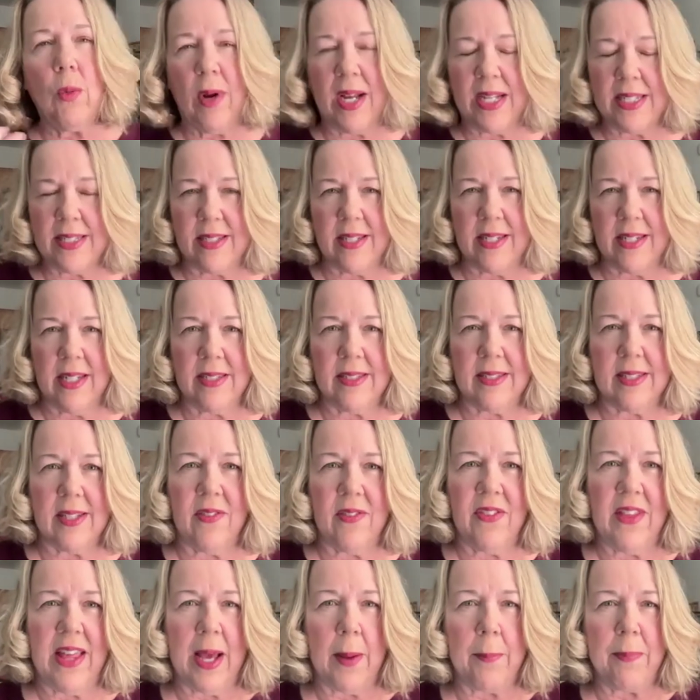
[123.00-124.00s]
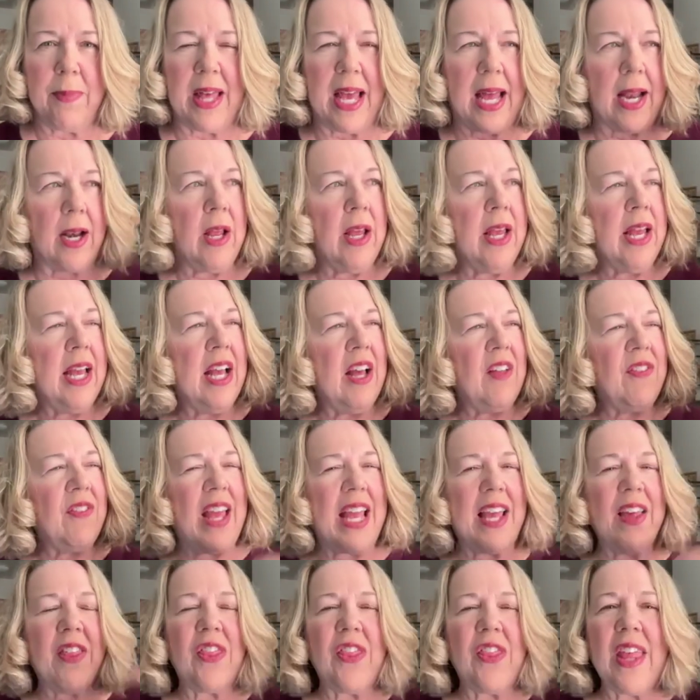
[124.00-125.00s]
resonance in them that
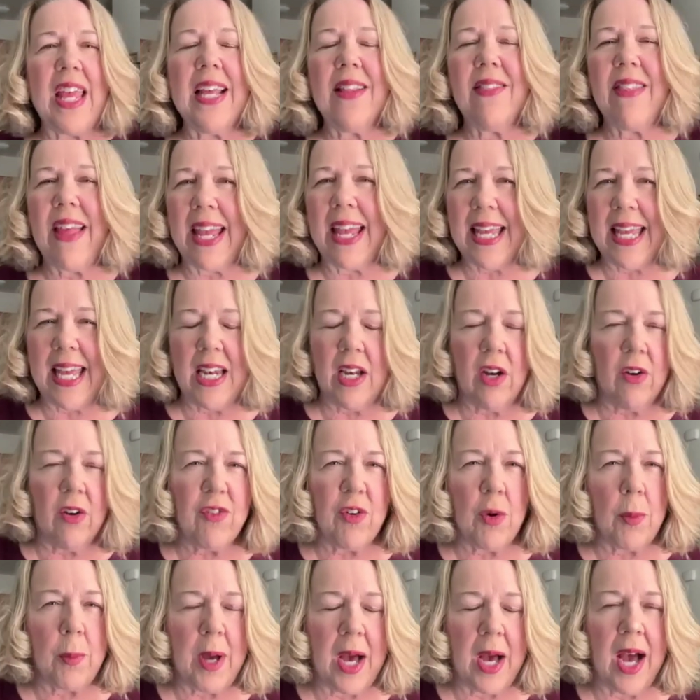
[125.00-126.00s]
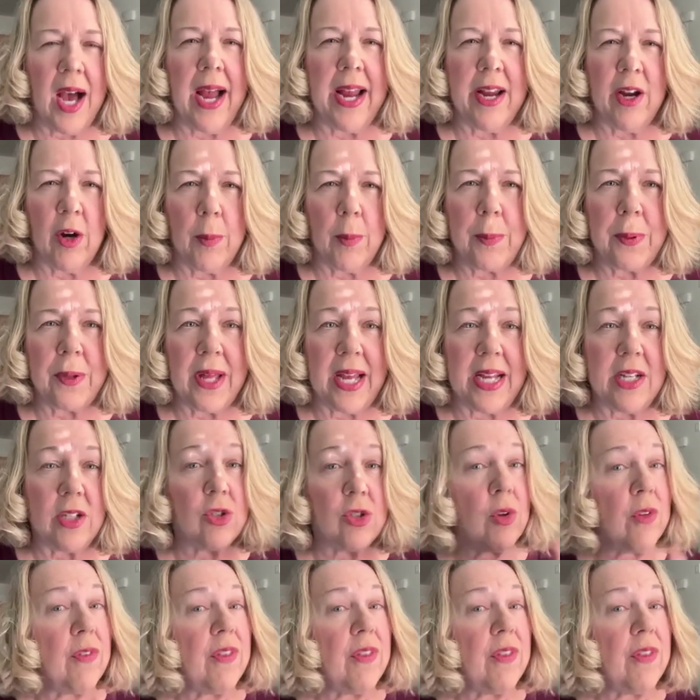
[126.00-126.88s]
they think they get it from a higher place,